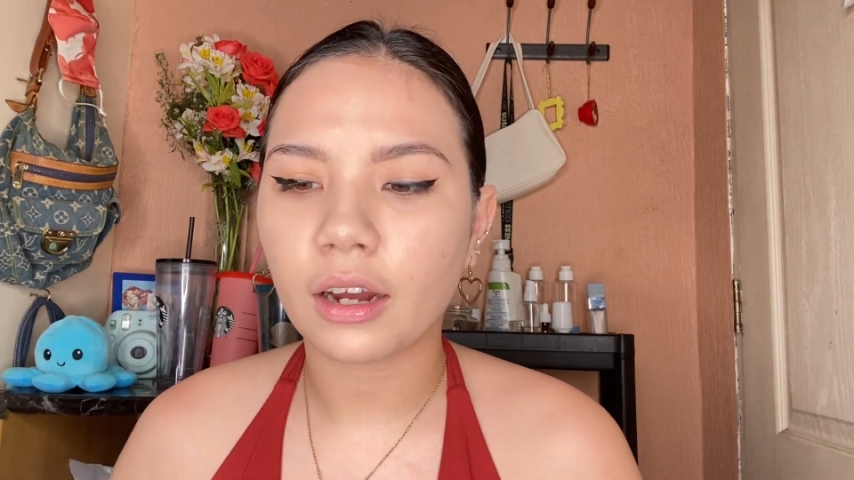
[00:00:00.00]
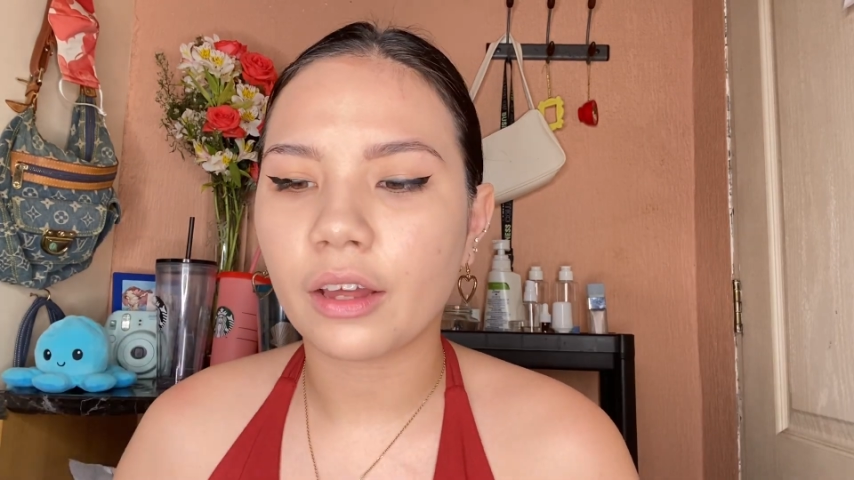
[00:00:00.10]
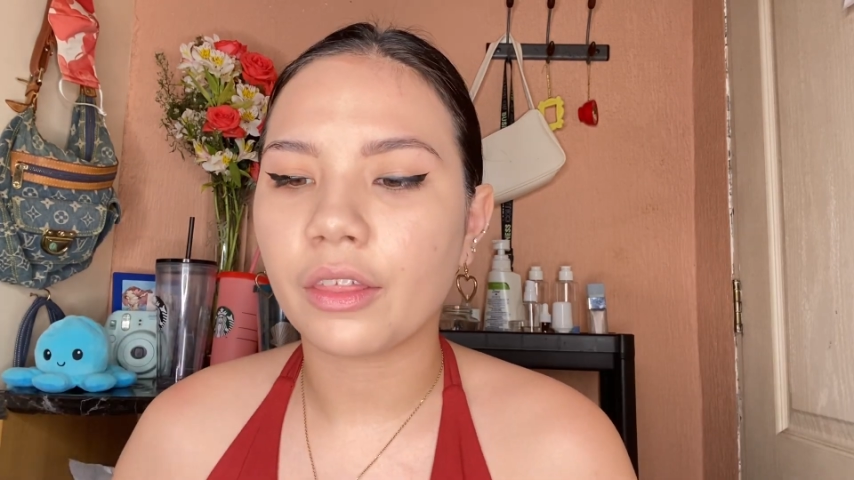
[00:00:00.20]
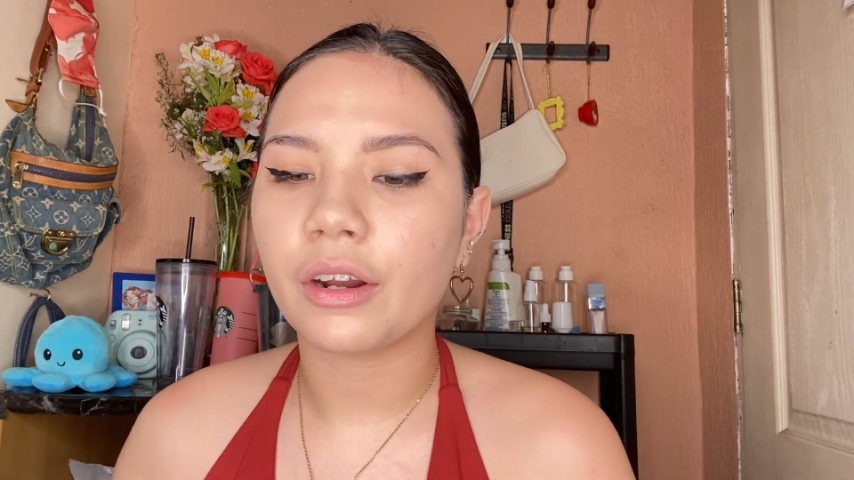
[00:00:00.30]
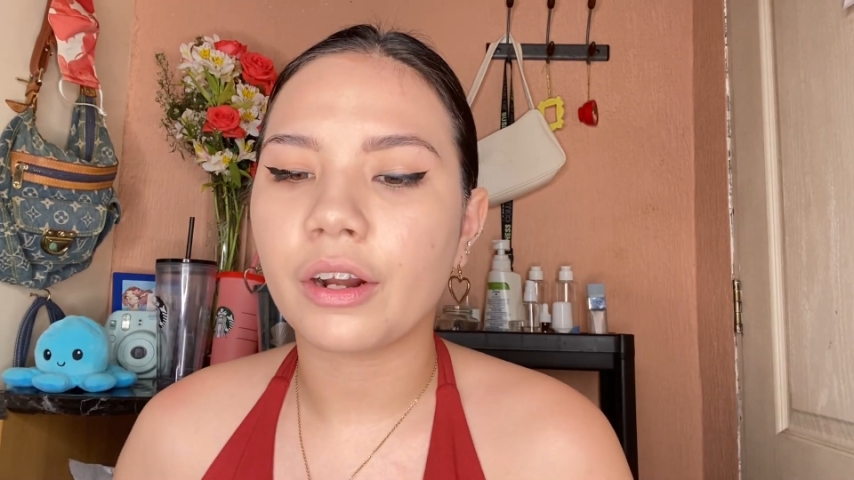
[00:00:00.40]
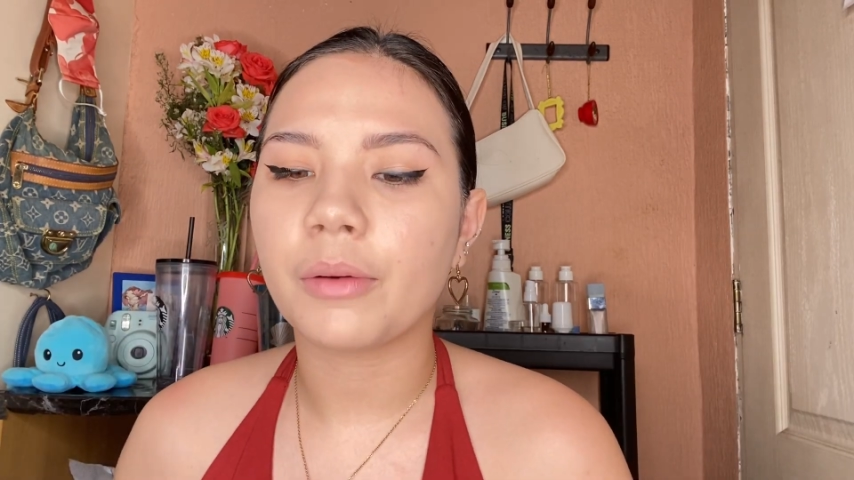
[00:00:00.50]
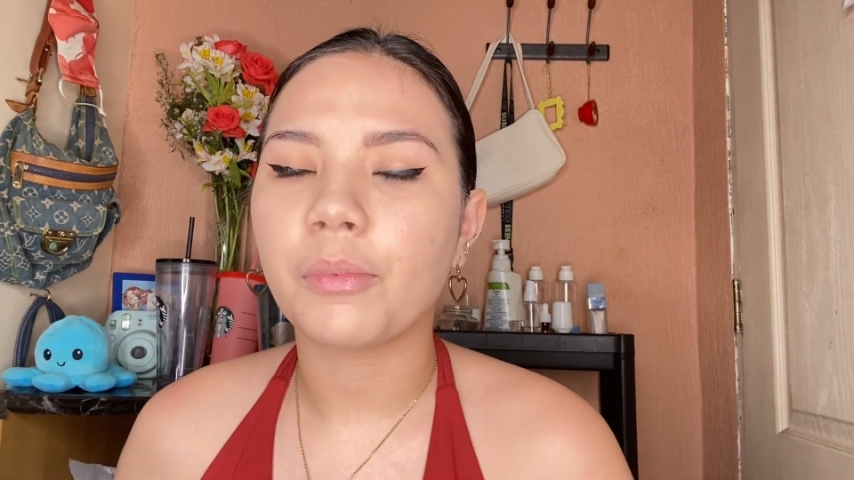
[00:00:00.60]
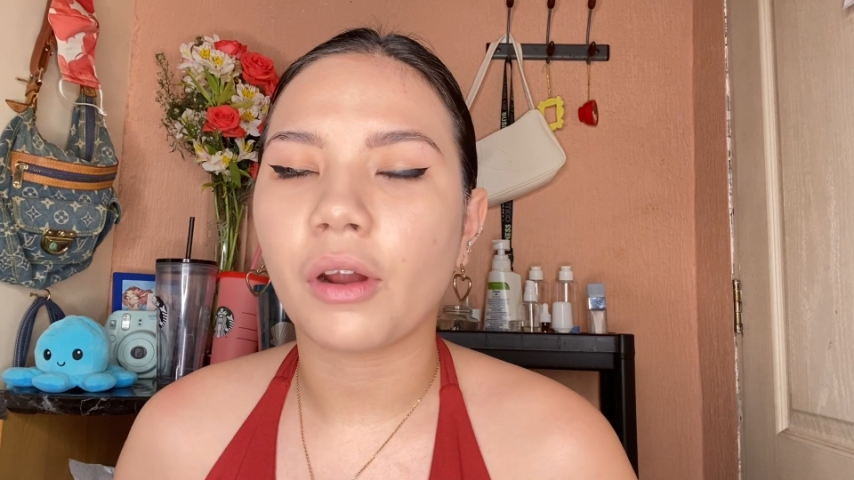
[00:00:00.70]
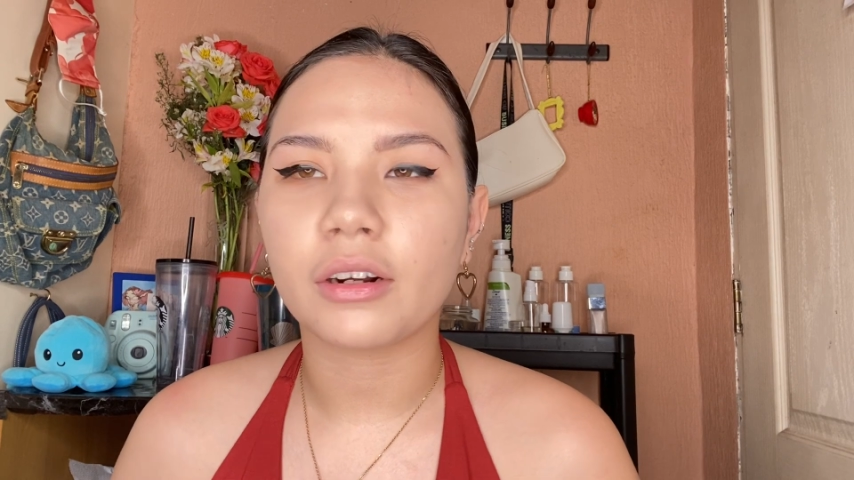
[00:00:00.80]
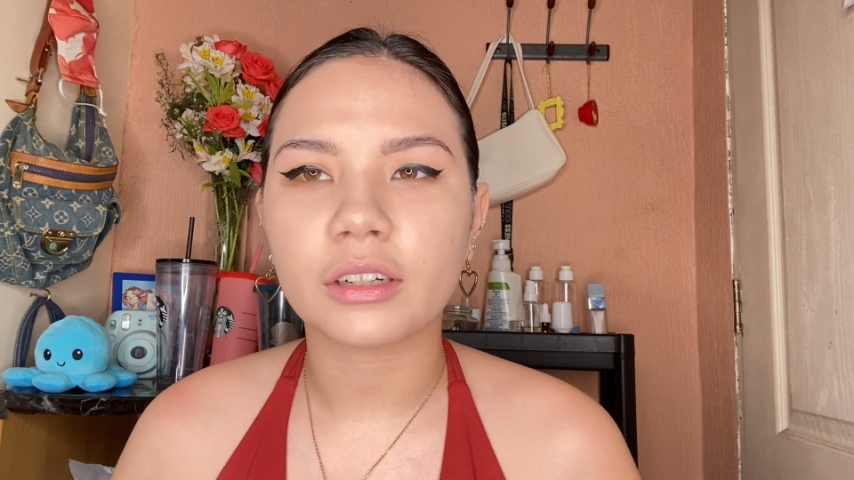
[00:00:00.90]
other
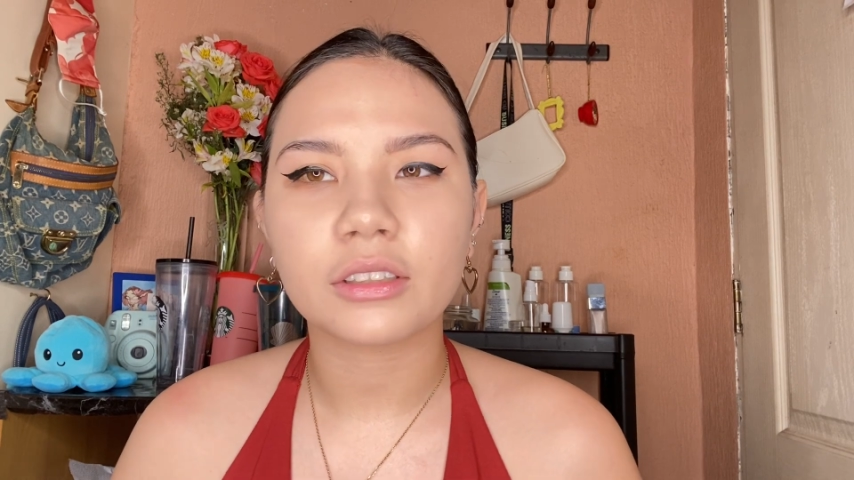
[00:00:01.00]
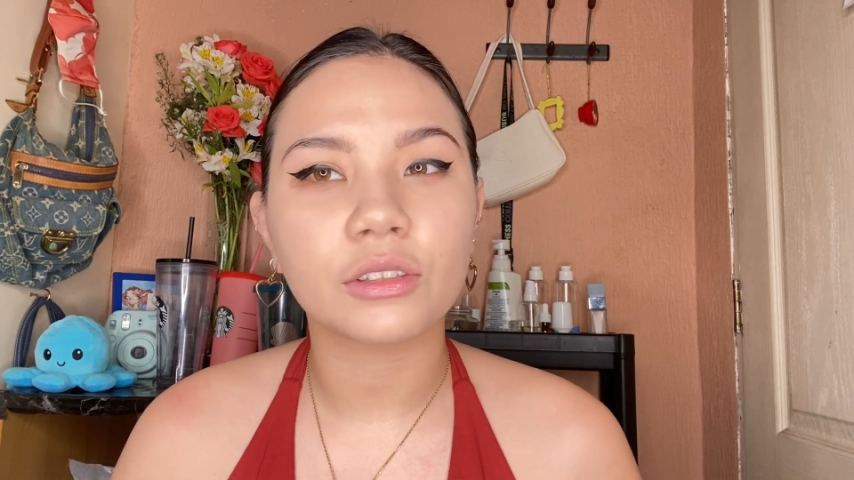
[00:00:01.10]
products